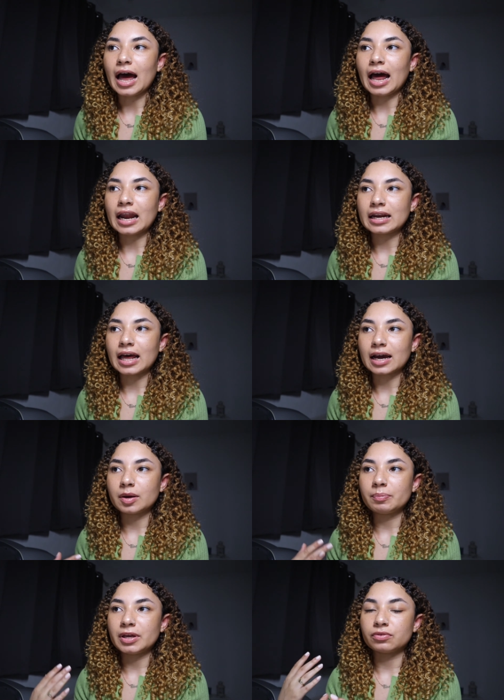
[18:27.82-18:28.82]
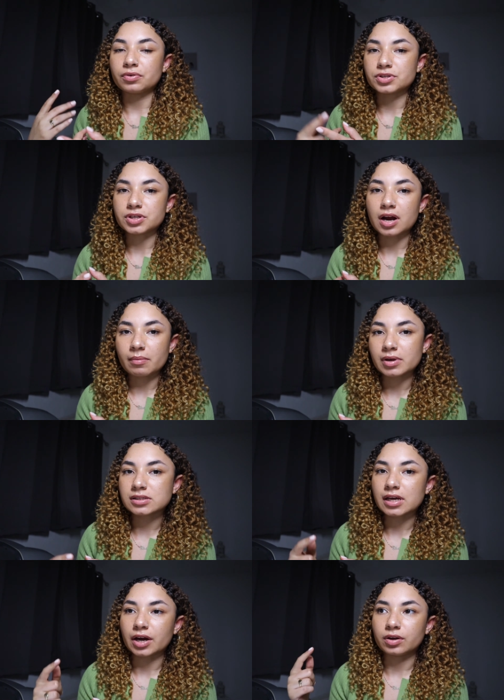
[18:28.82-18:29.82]
And that could be through
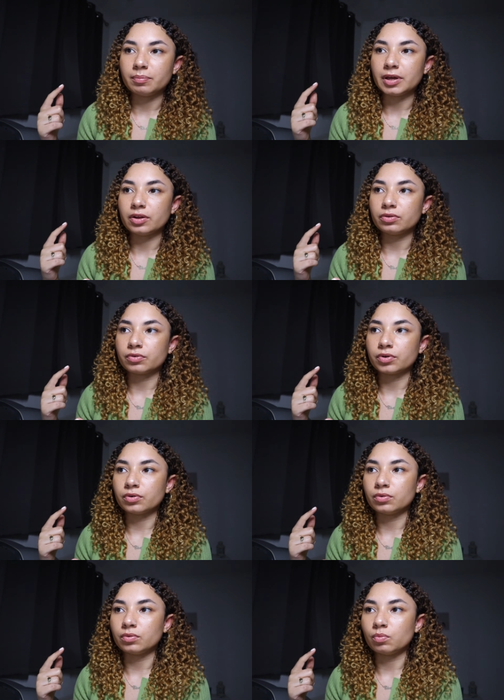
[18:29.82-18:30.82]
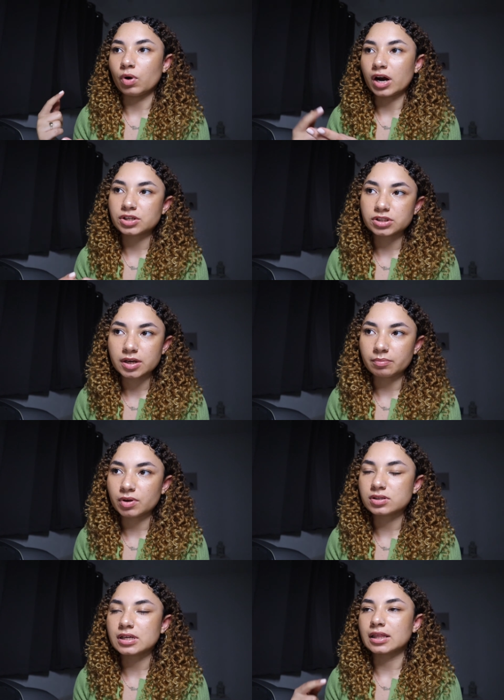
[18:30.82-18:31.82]
sermons, that could be through worship
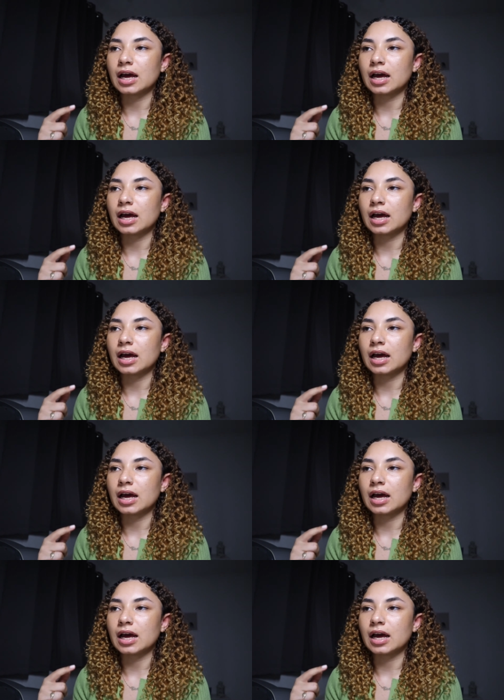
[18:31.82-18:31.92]
music,